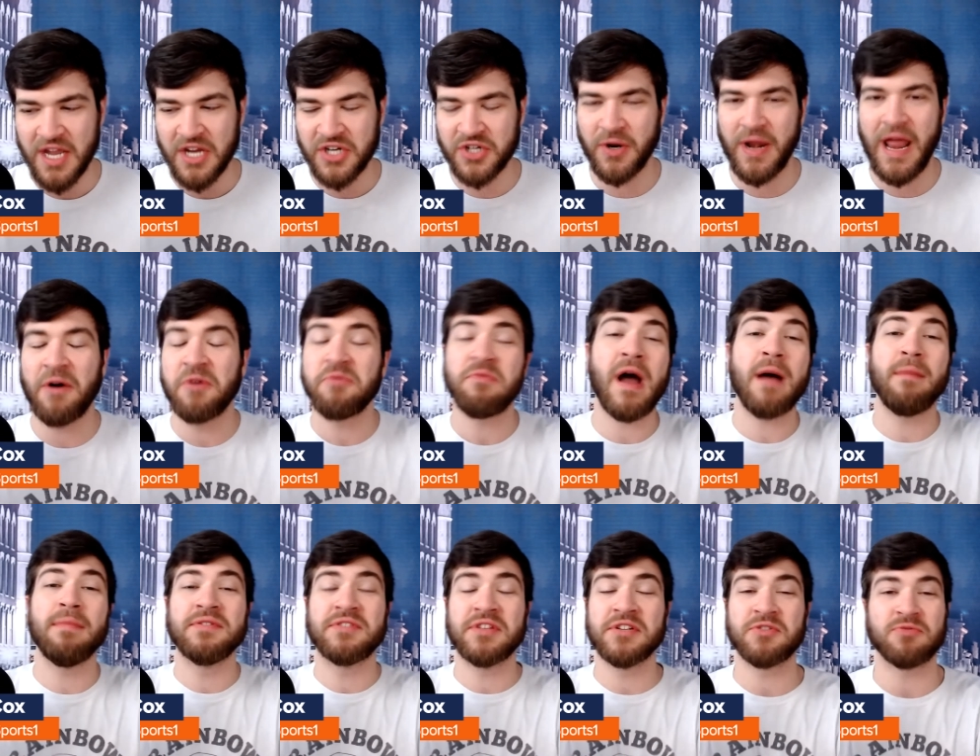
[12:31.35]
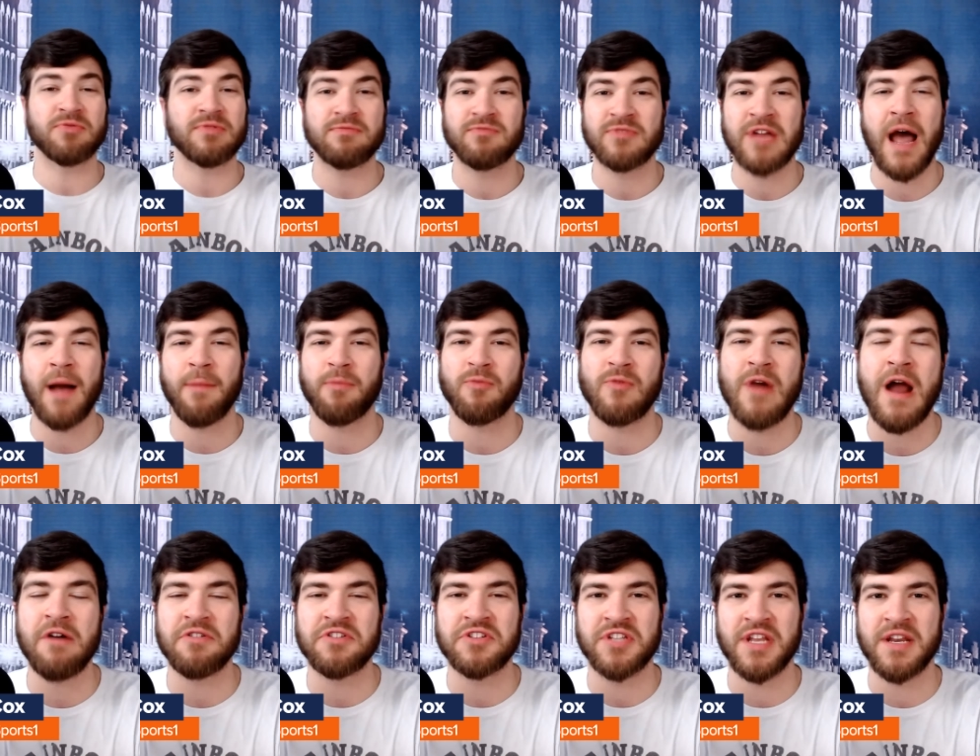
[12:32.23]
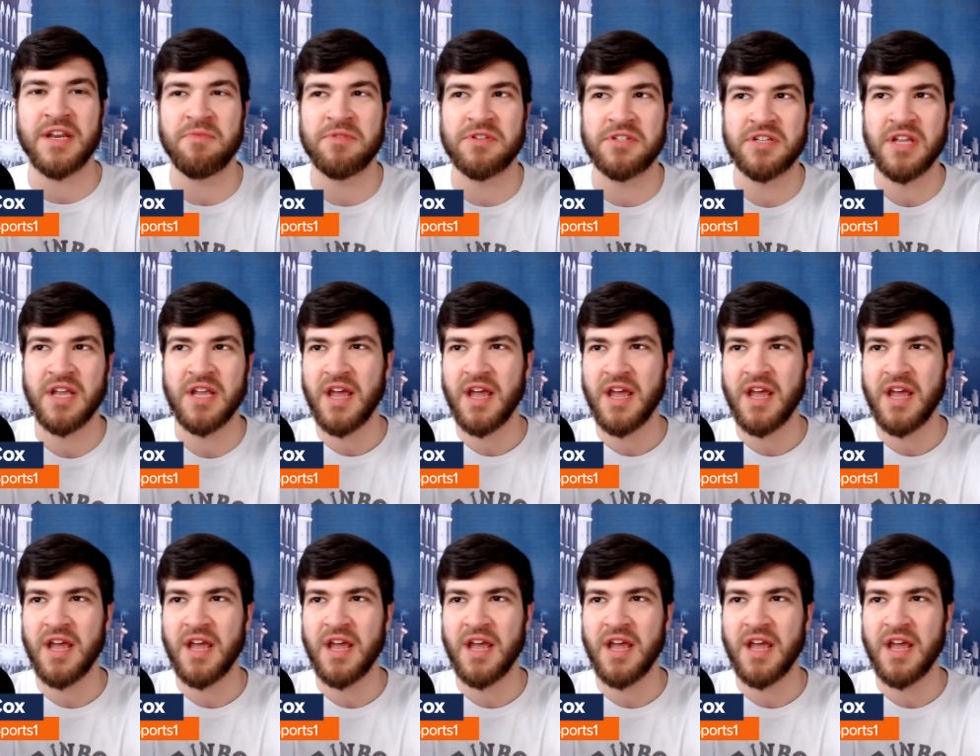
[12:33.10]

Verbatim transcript: showed Allen Robinson's top routes, and it was,